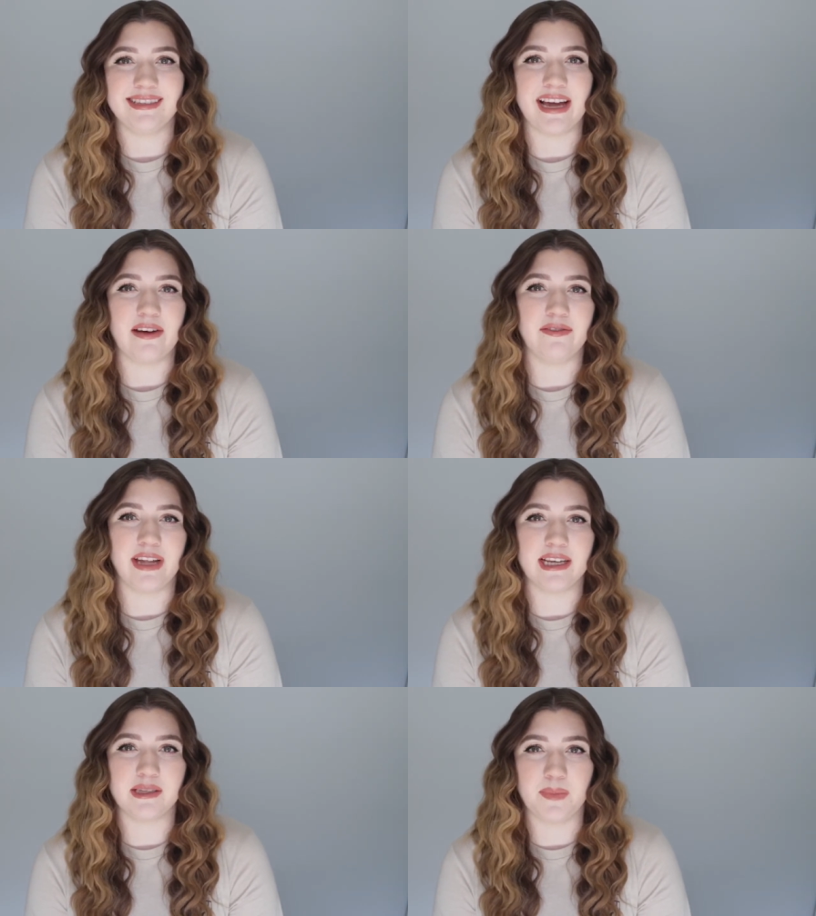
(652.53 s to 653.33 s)
have
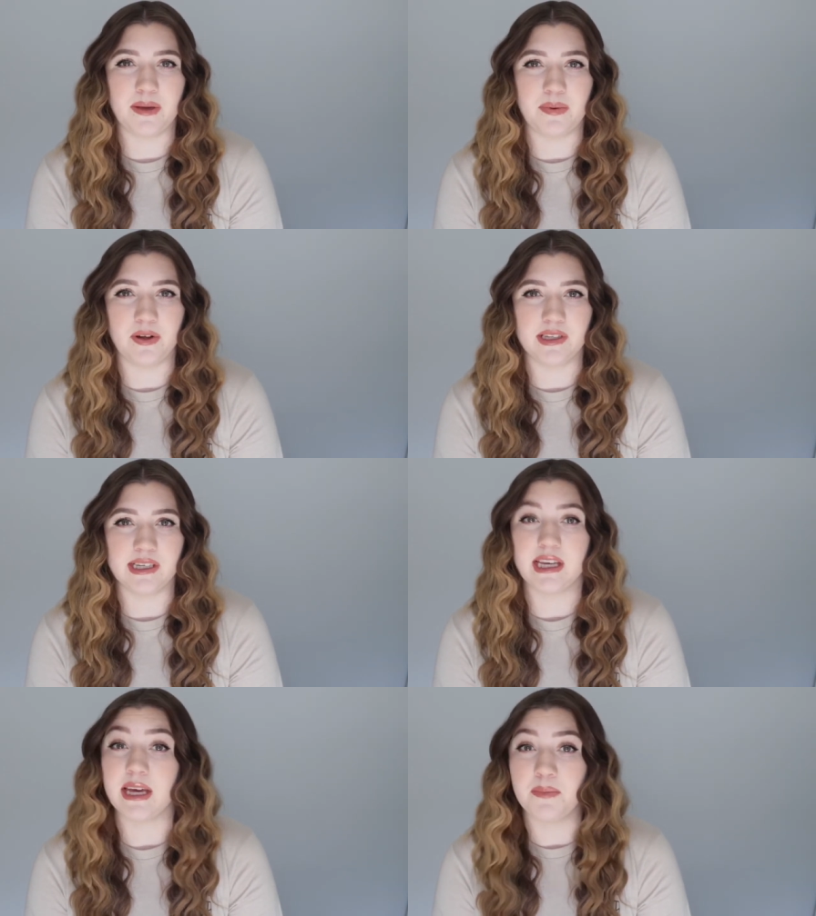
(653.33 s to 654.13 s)
less people to
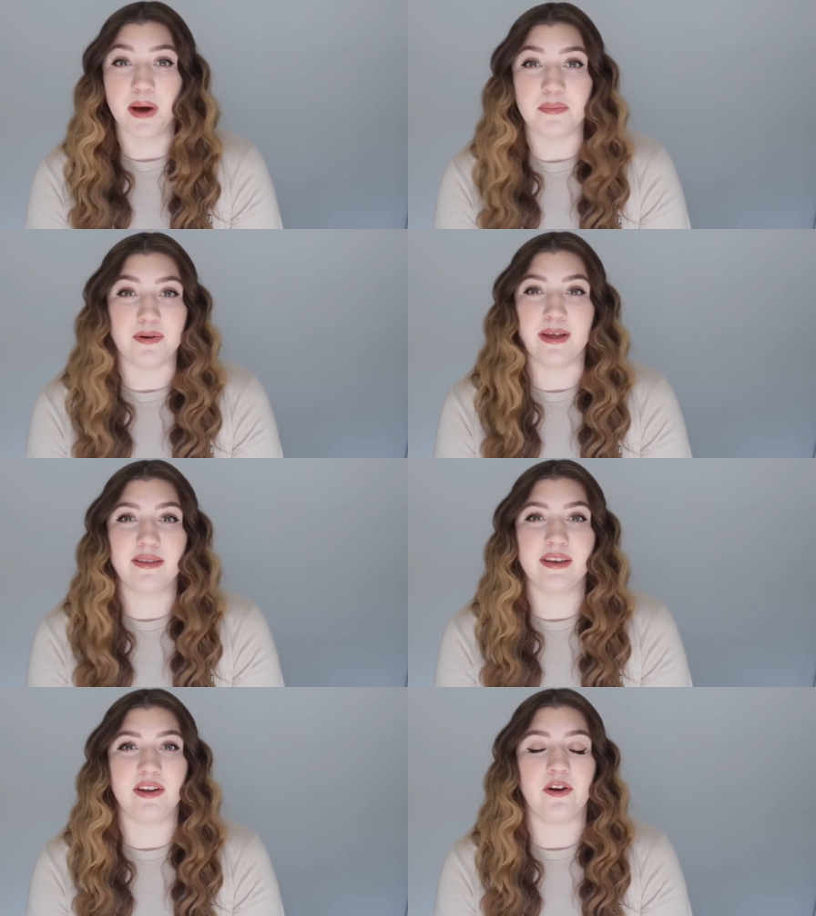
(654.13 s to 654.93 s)
keep up
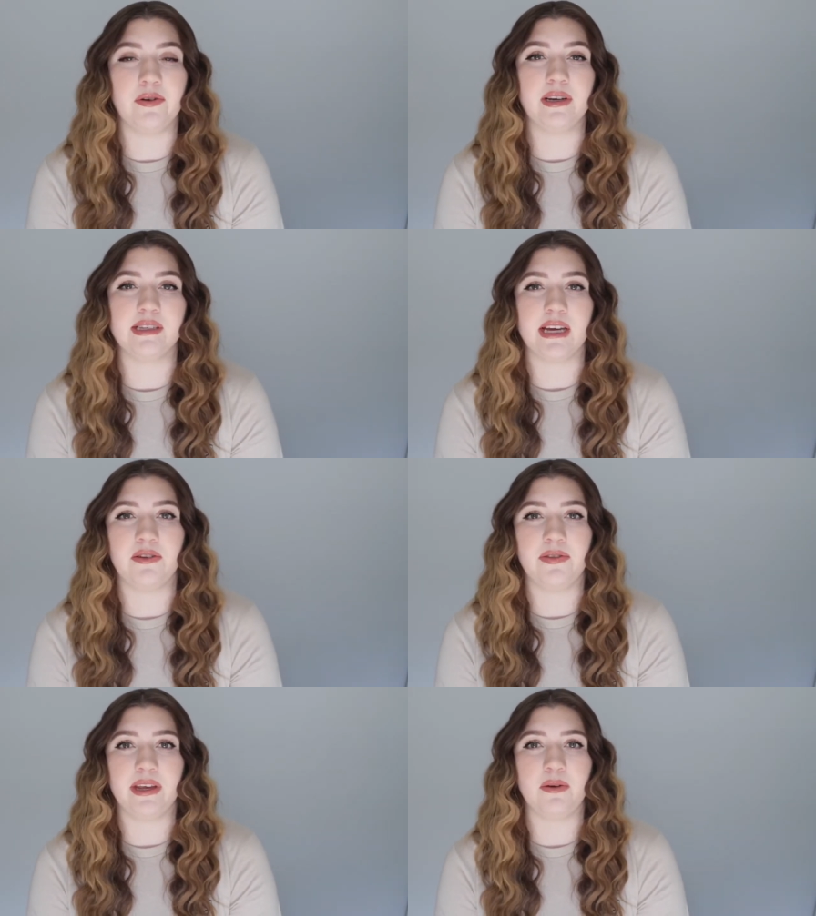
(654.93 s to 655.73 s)
with, you know, because I
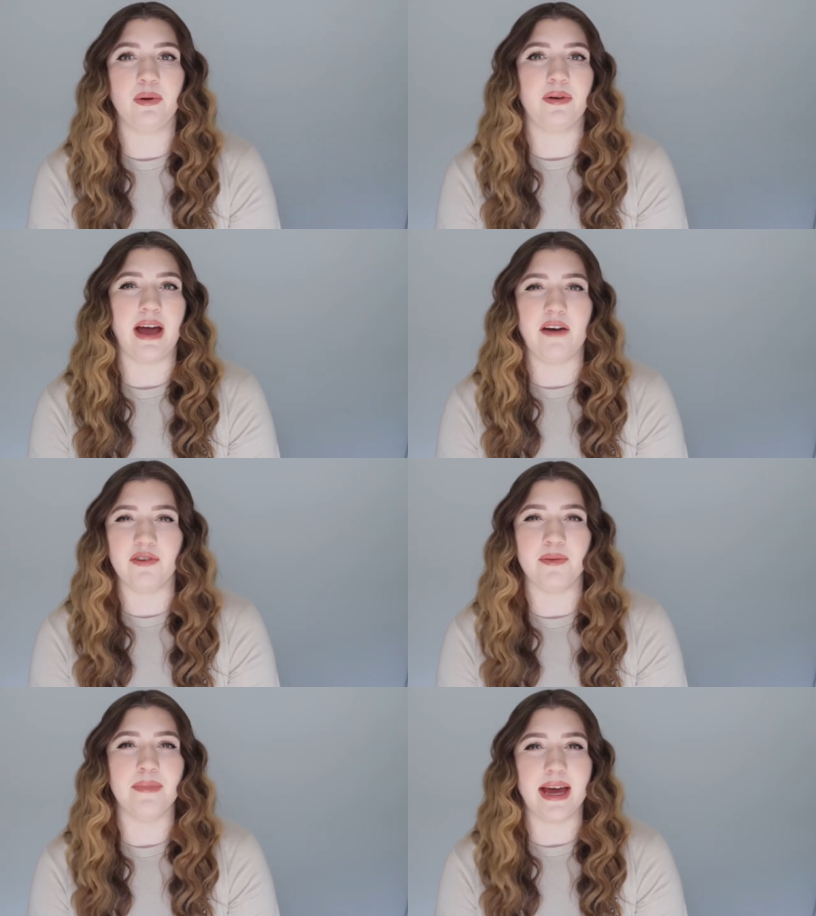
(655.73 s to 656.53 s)
don't think we were
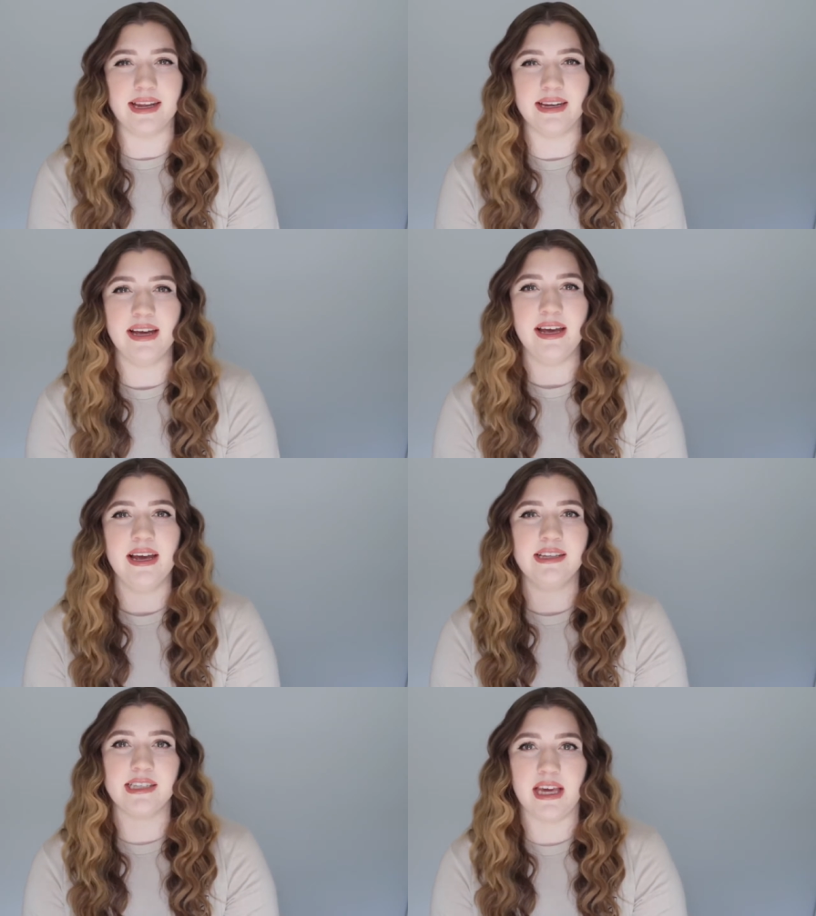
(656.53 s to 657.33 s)
ever meant
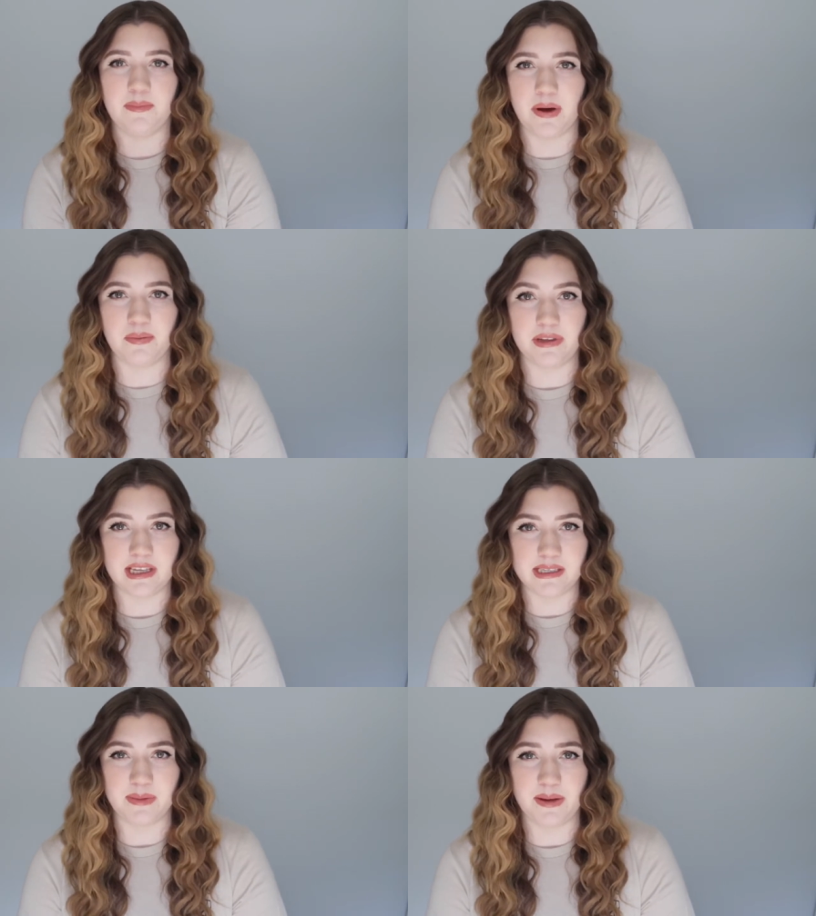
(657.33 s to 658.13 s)
to keep up with
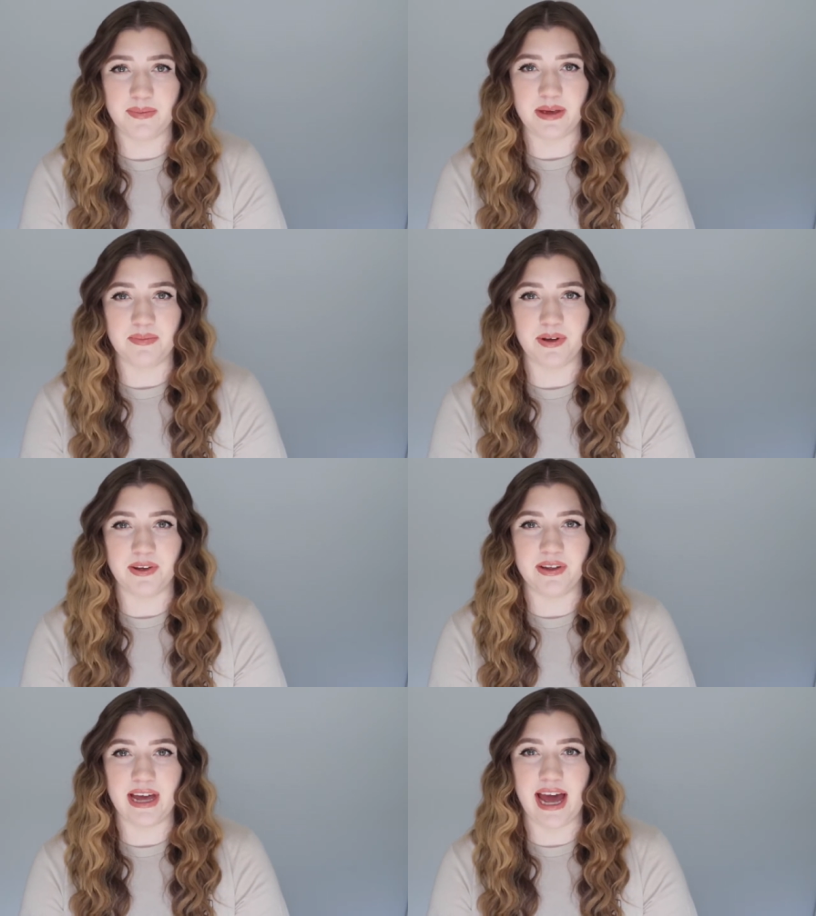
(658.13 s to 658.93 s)
this many
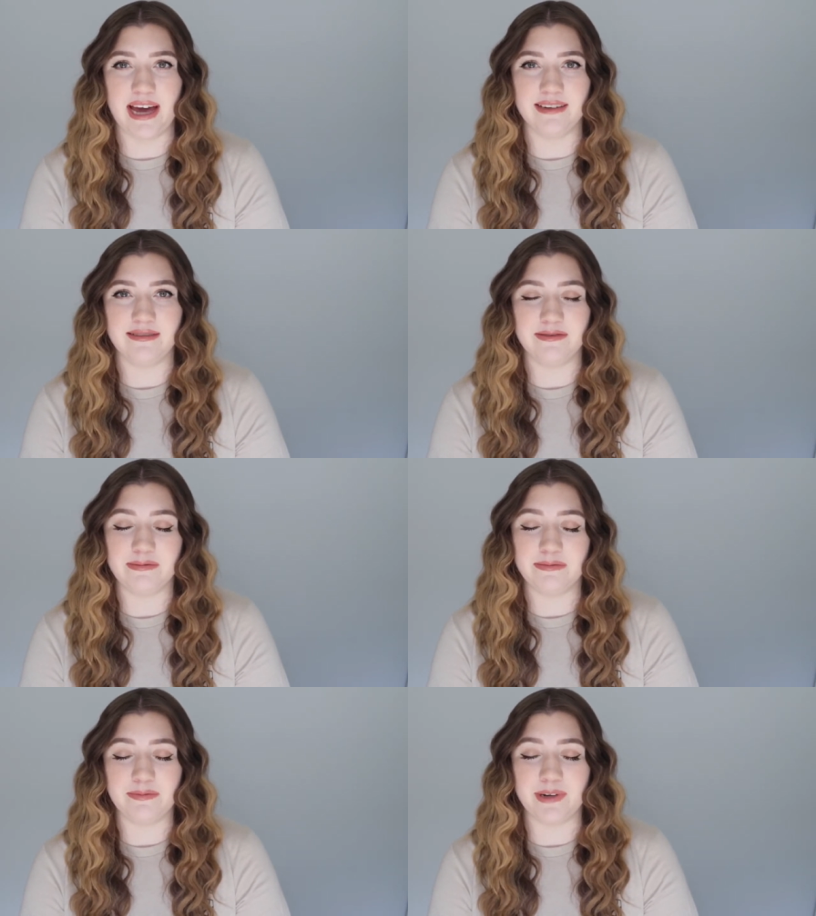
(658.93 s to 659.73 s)
people at
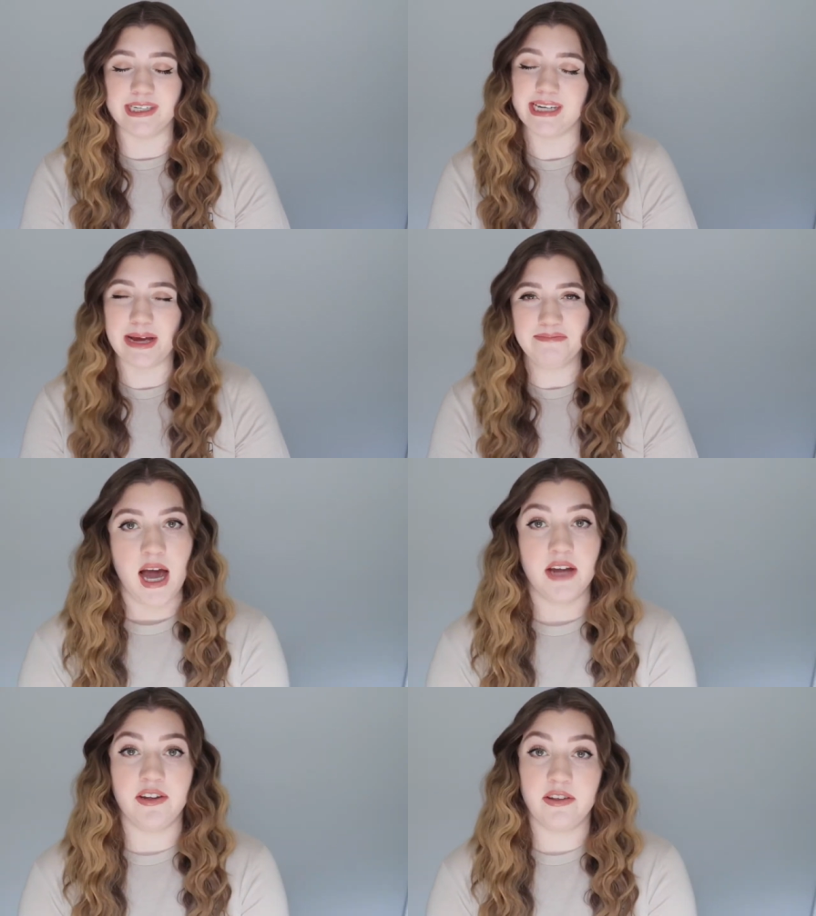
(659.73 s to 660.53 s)
one time.
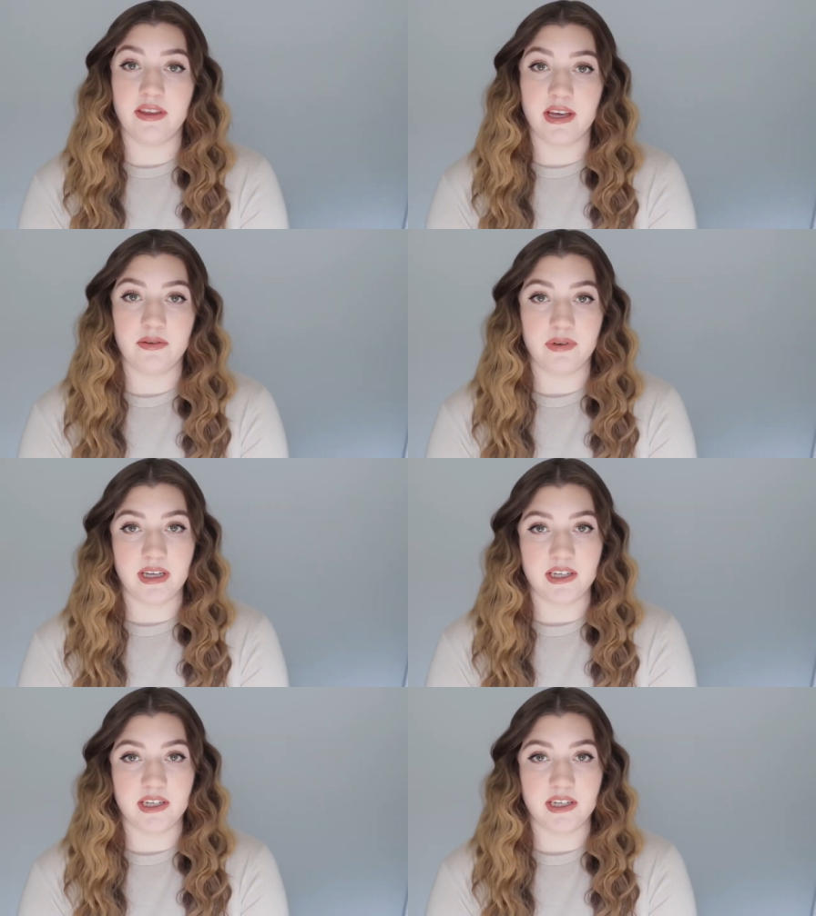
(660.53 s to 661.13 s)
Another thing it really